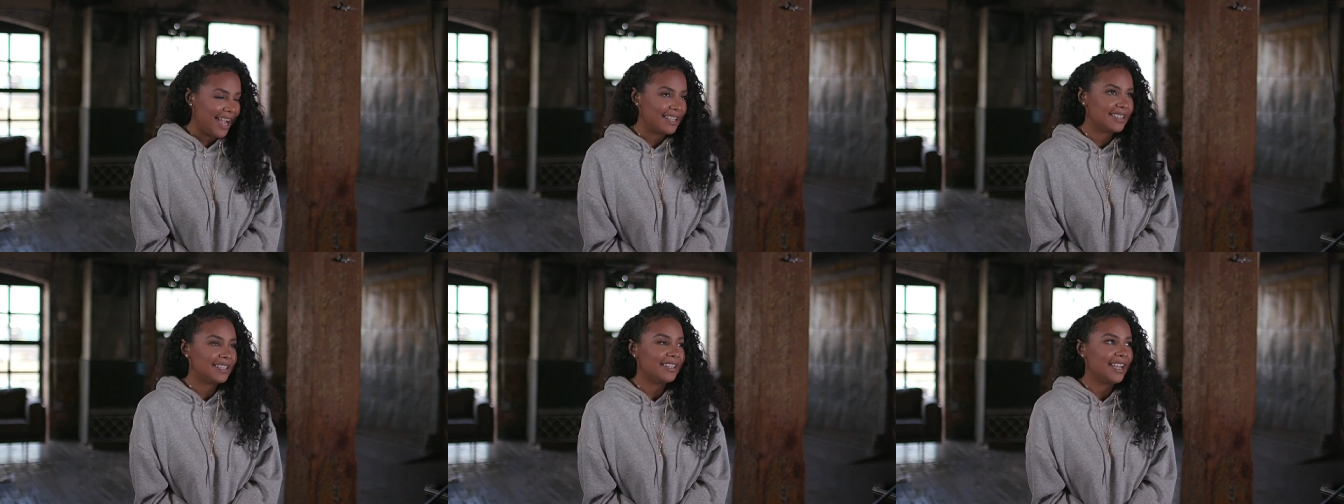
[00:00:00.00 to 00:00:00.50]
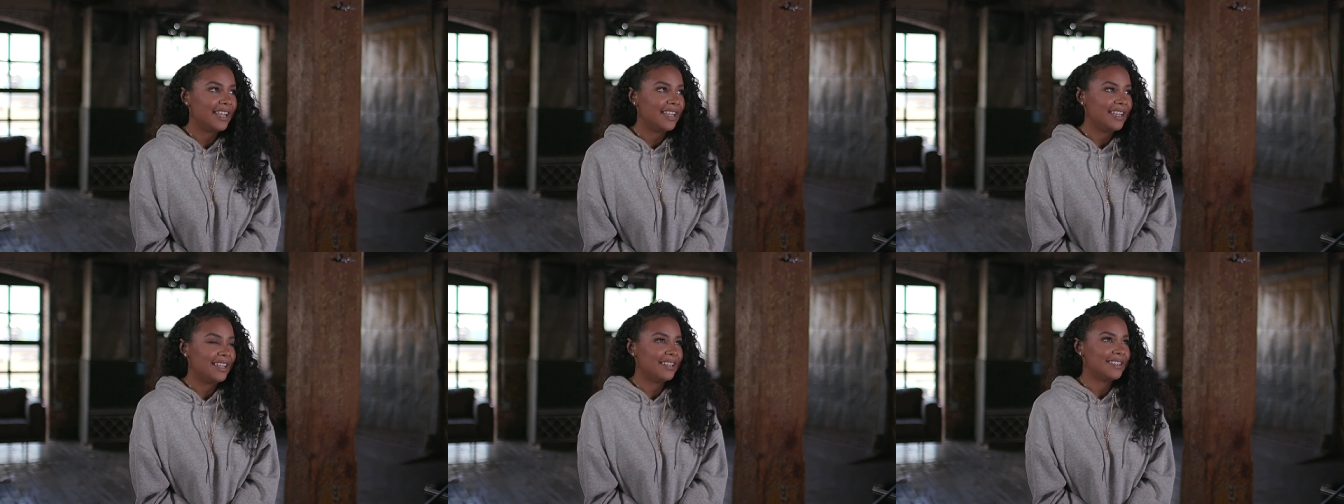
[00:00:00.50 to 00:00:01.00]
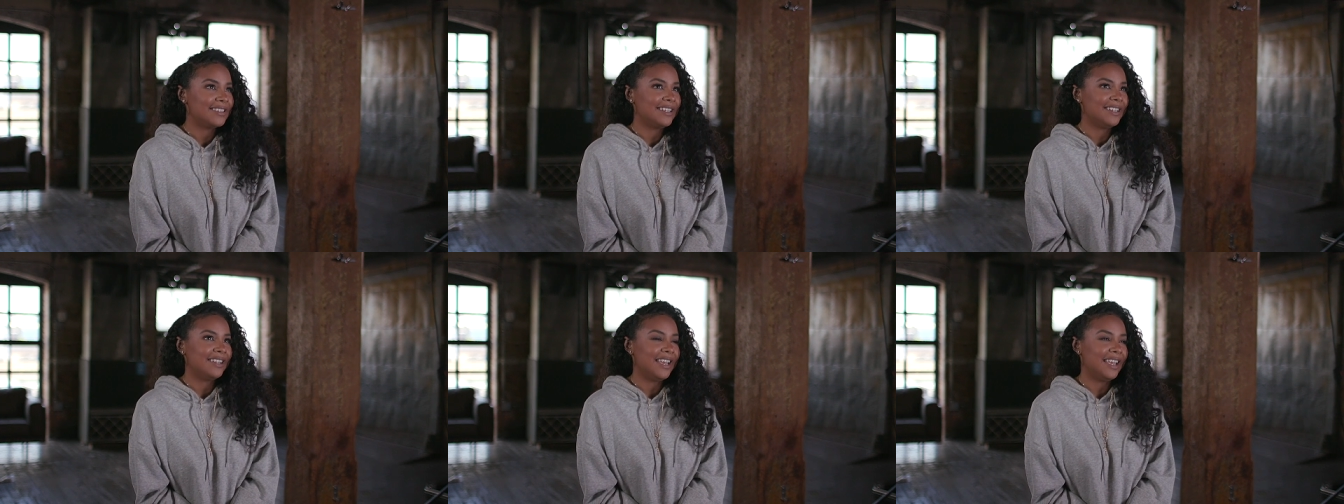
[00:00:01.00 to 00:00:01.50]
And today it is
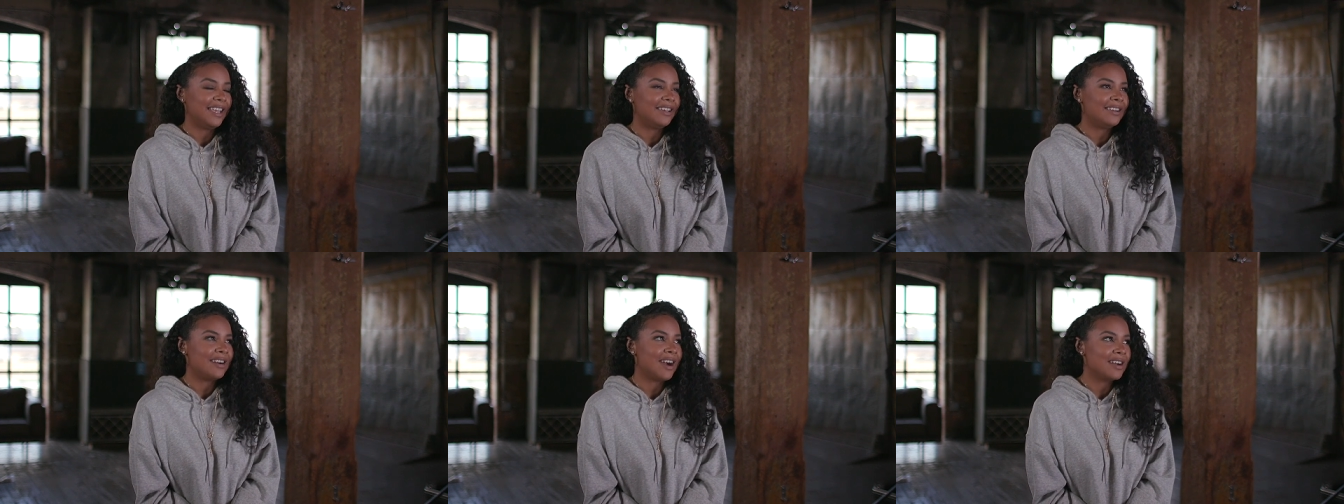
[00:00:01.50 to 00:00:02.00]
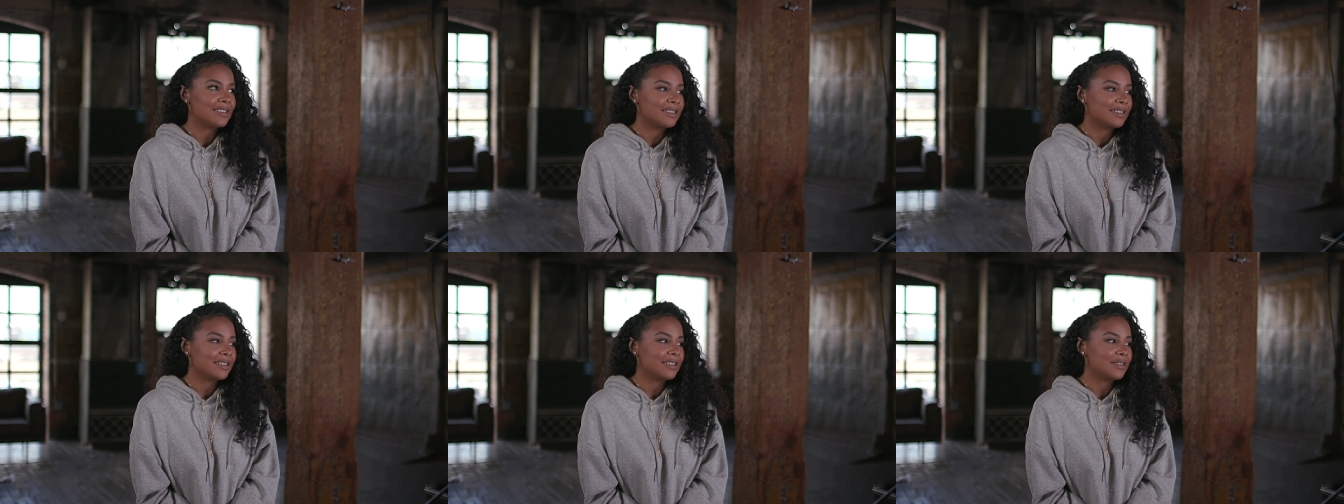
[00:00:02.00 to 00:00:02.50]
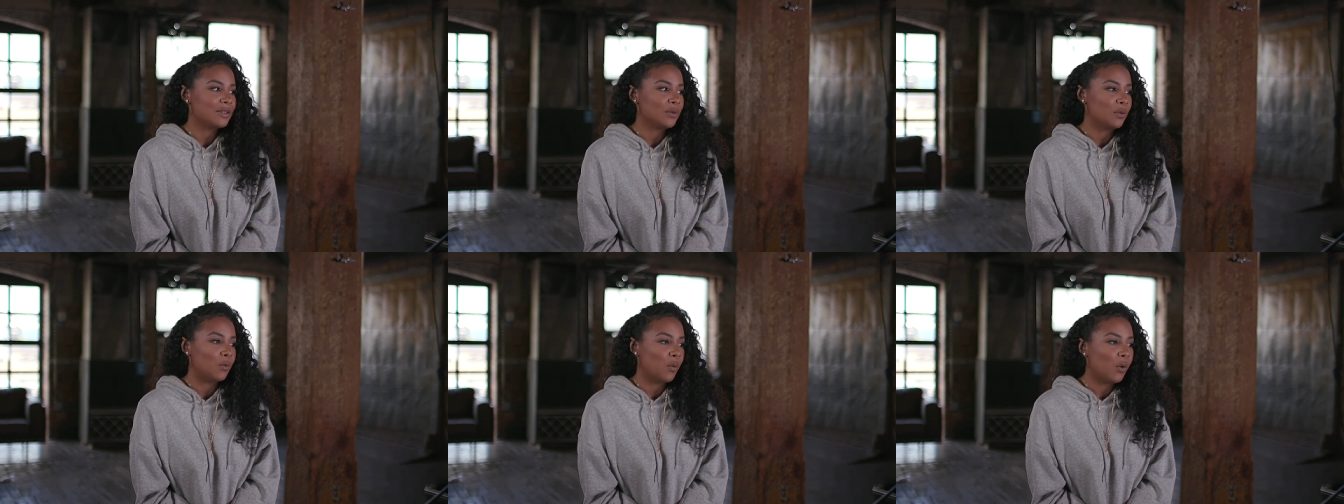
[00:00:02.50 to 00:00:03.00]
in a constant
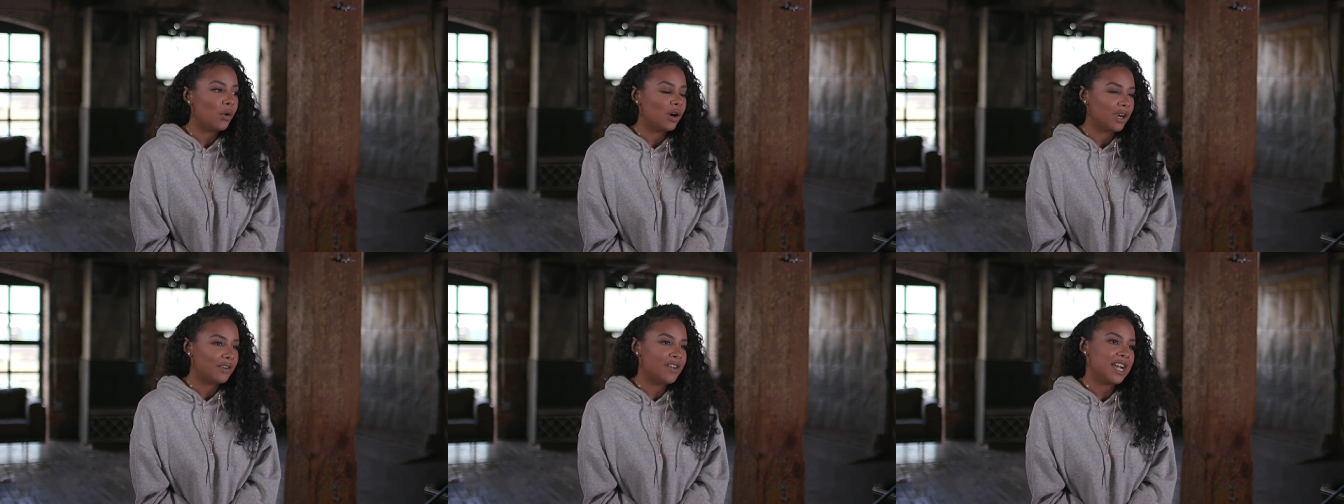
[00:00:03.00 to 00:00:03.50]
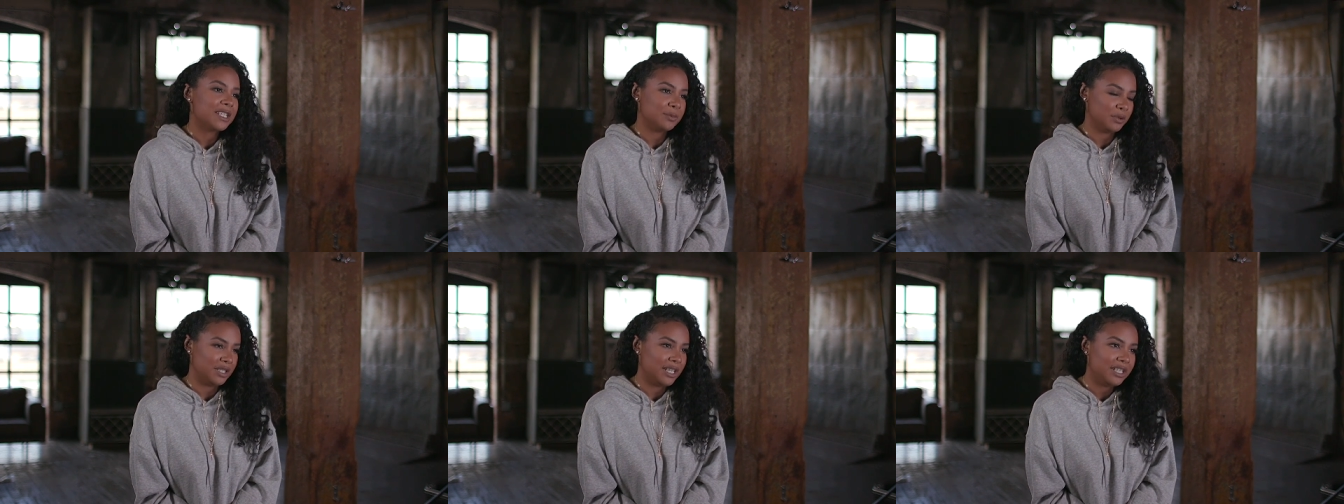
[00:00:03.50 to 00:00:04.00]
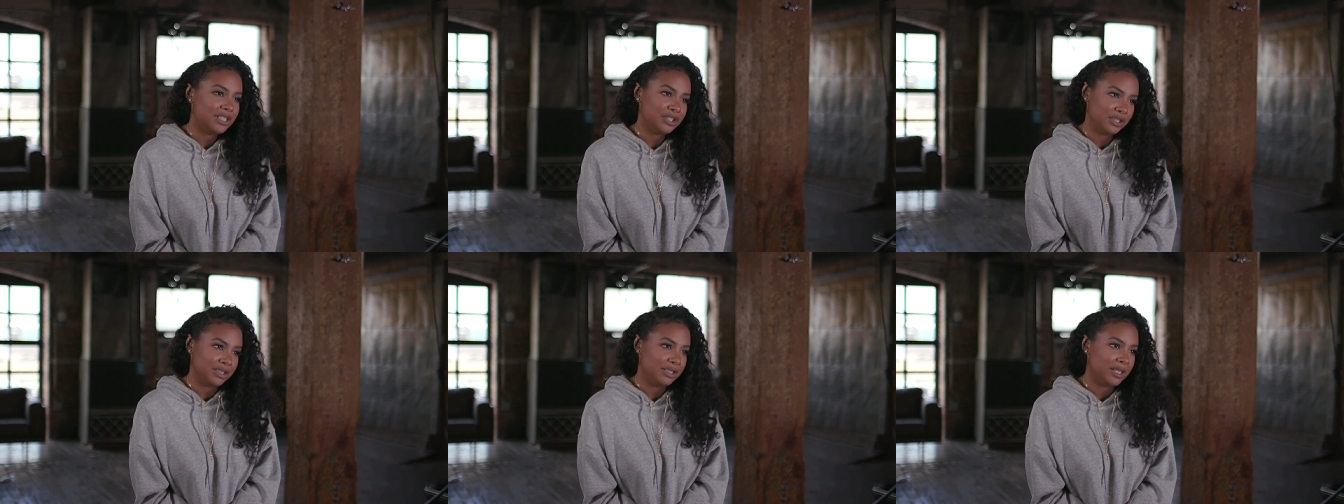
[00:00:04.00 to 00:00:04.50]
war of
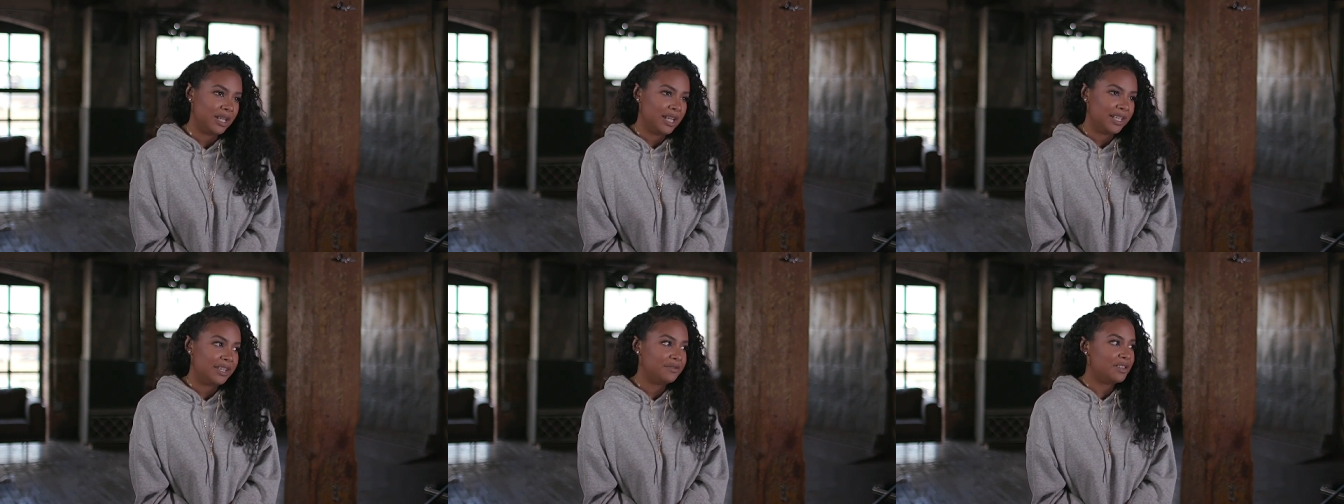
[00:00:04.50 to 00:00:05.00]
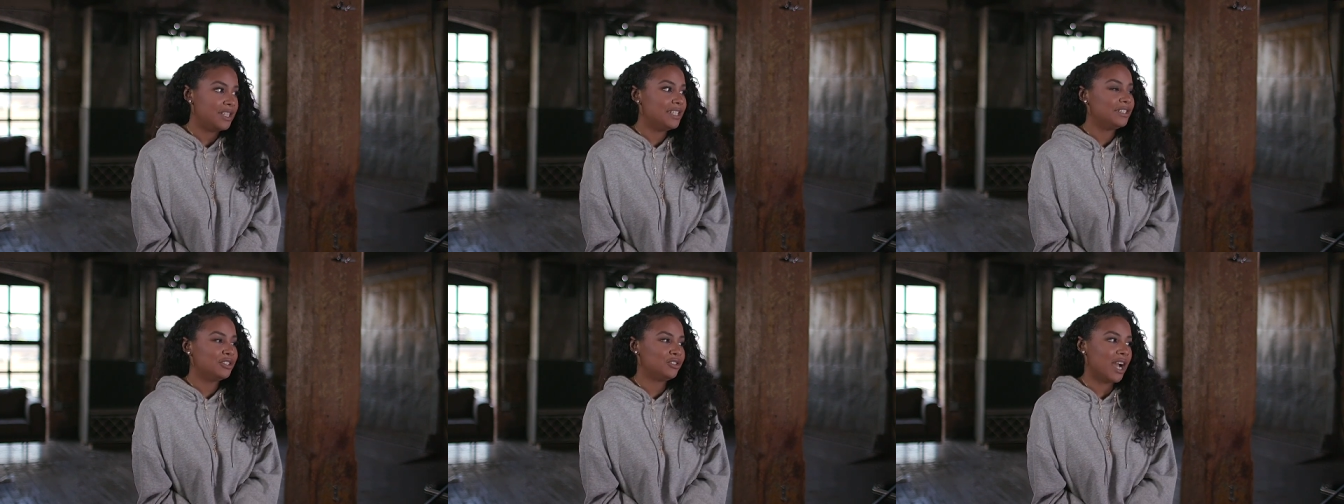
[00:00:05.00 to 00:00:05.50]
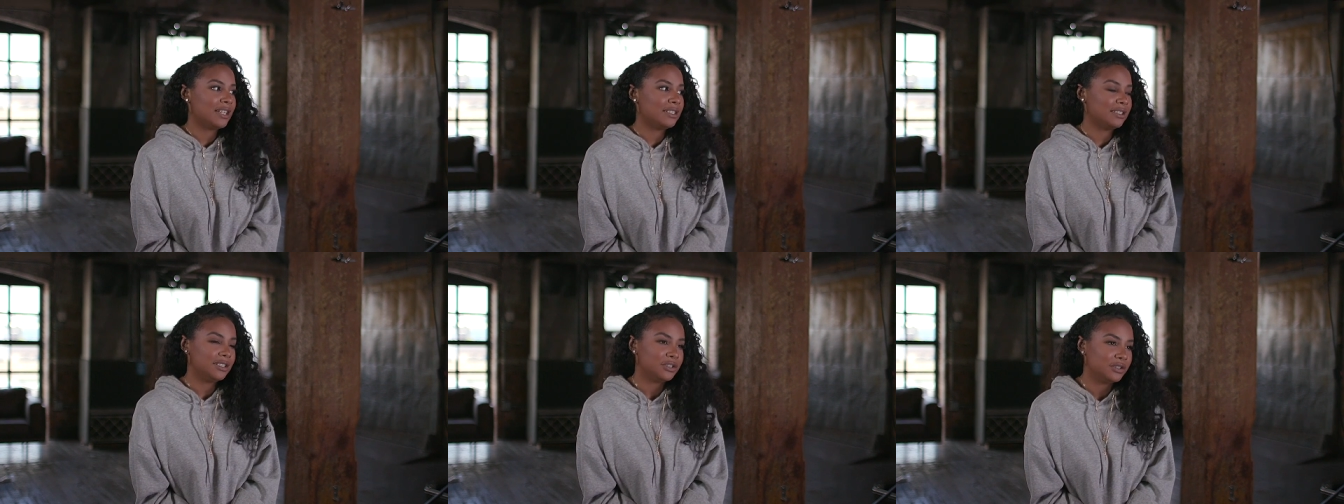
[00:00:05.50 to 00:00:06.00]
exploitation, given the distracting
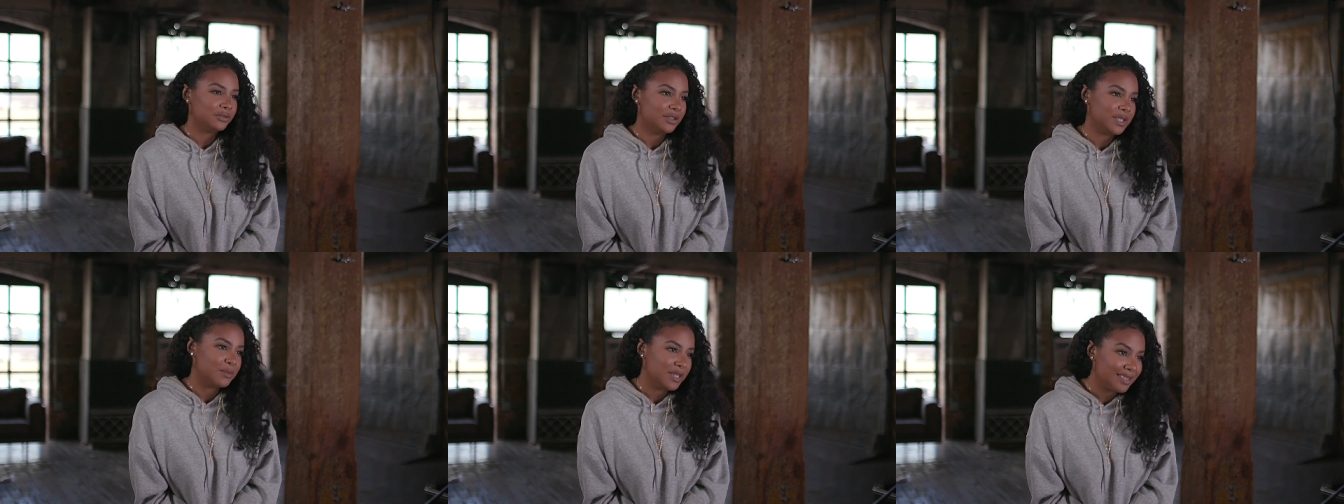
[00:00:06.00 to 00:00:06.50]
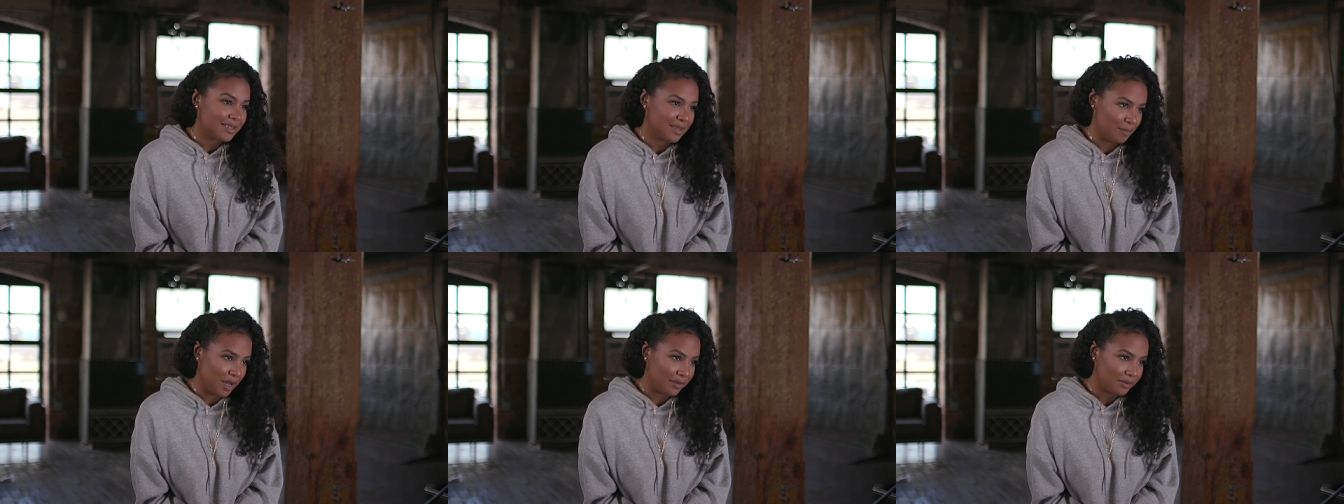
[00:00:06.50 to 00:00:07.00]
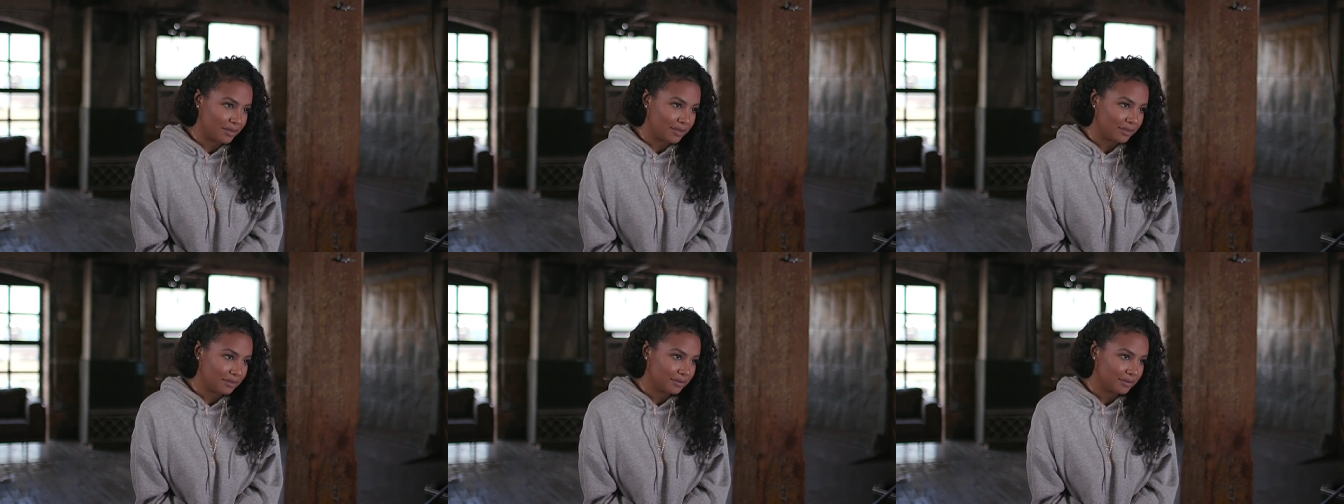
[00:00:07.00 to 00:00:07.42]
nature of these business models.